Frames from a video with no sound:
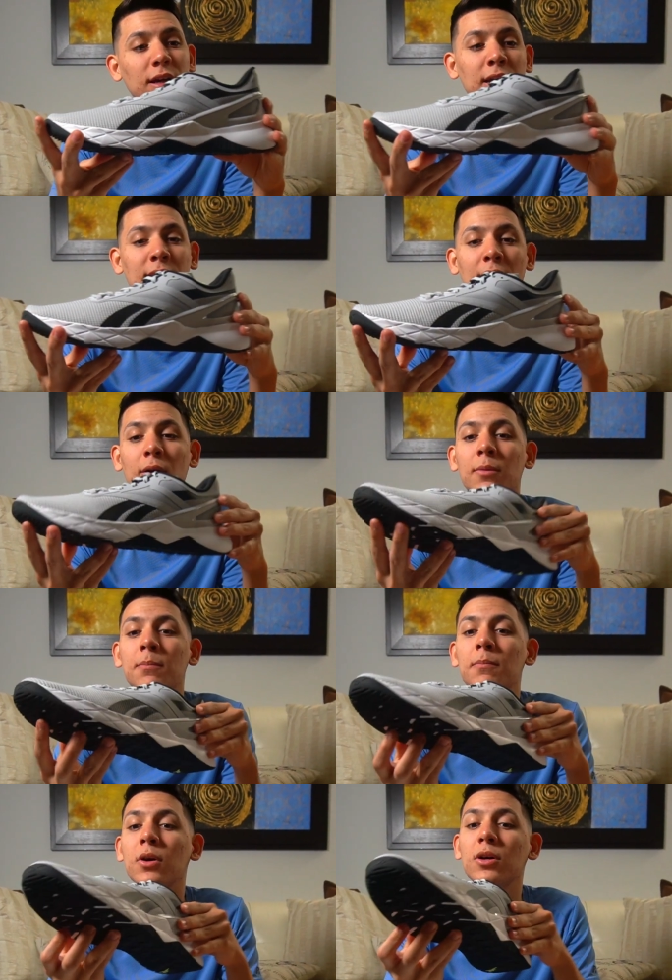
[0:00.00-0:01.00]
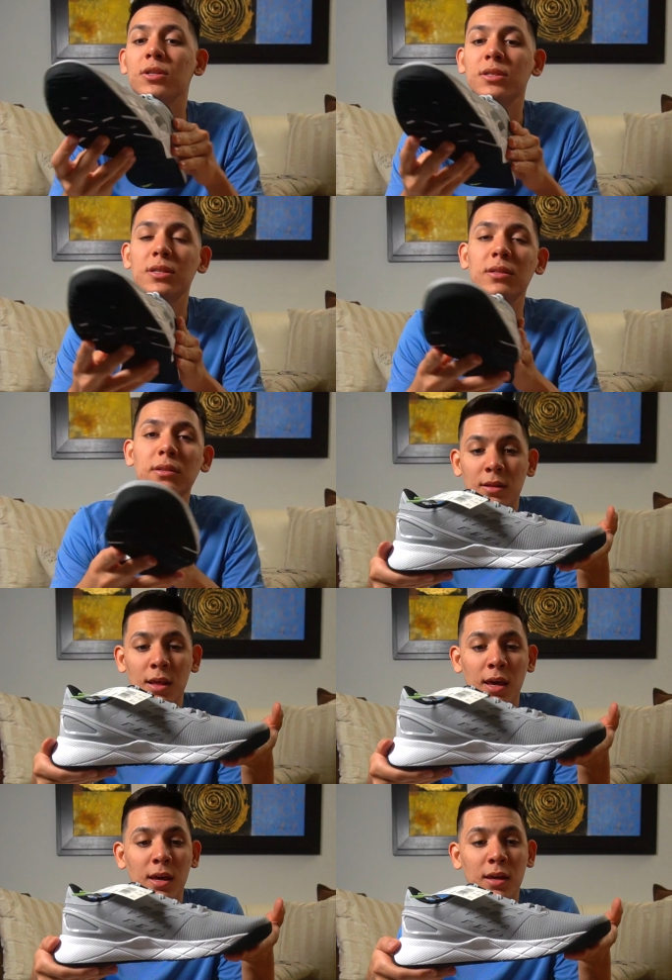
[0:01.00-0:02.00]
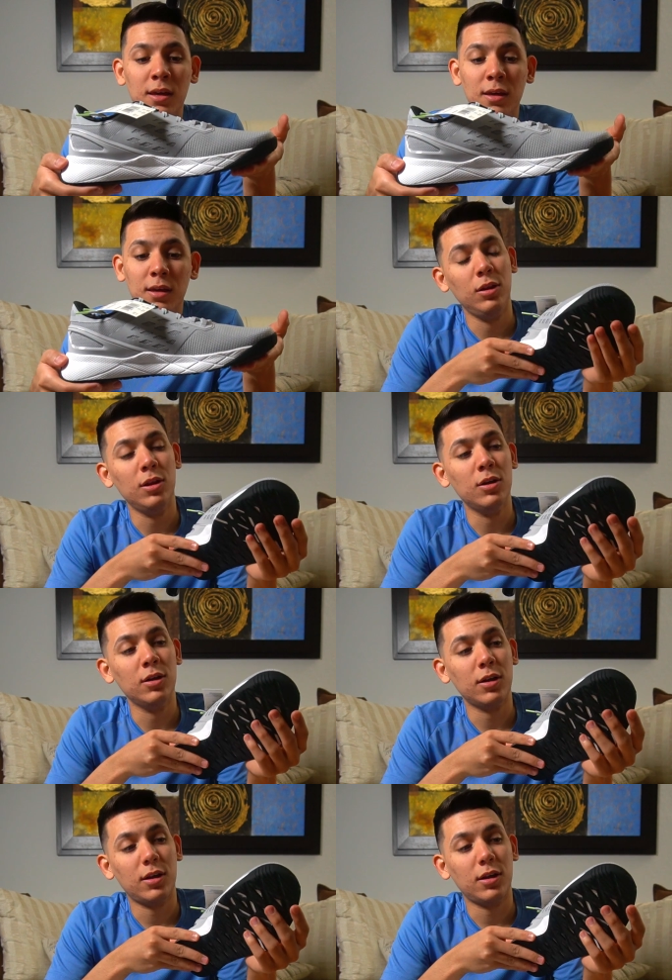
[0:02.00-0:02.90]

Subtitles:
and now in person they look